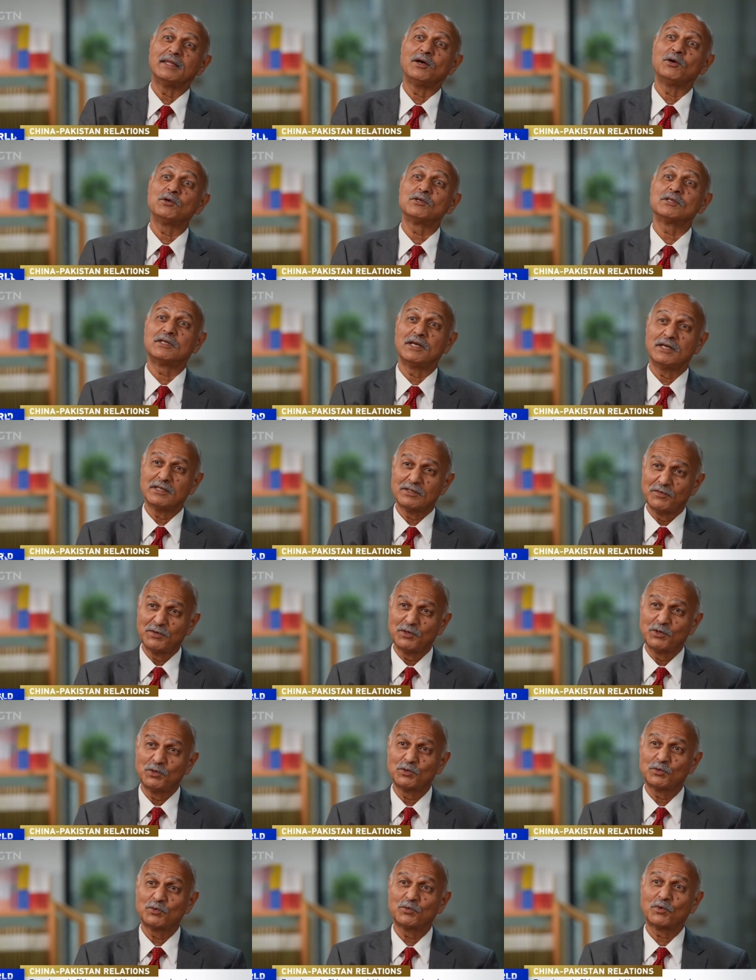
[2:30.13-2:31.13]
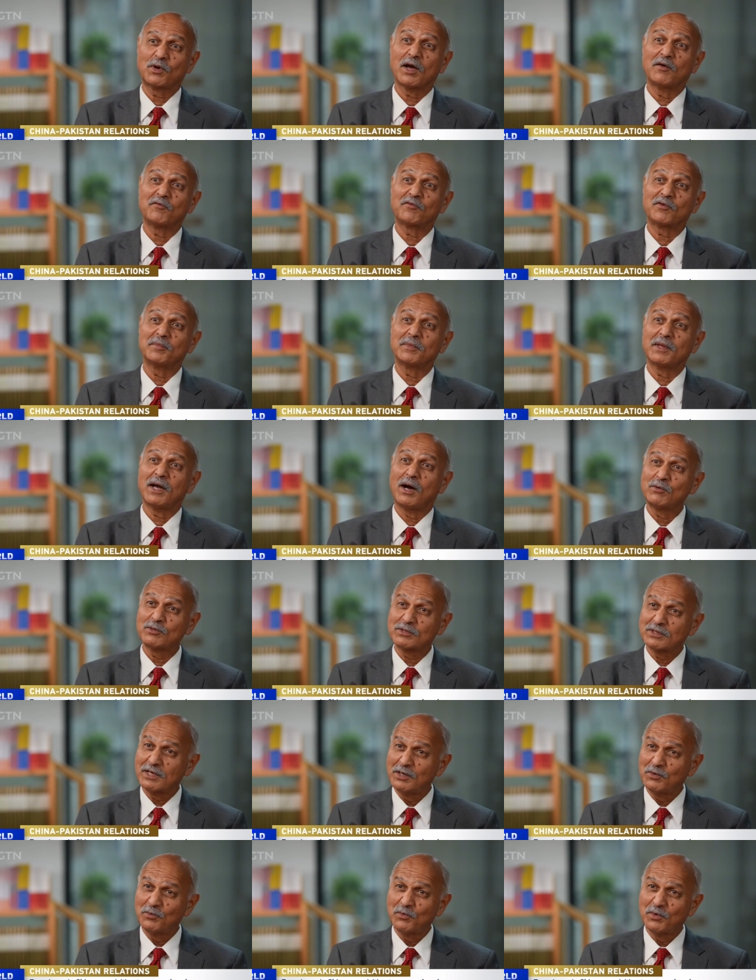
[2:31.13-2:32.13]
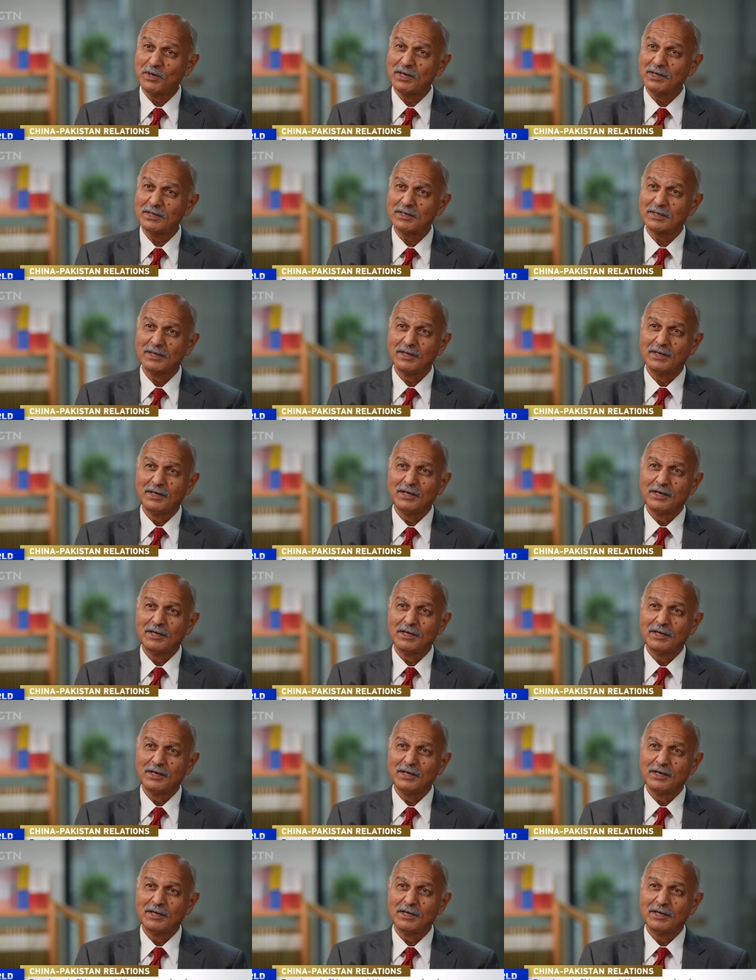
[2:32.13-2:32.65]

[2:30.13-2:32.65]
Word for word: those days which used to come from the outside world.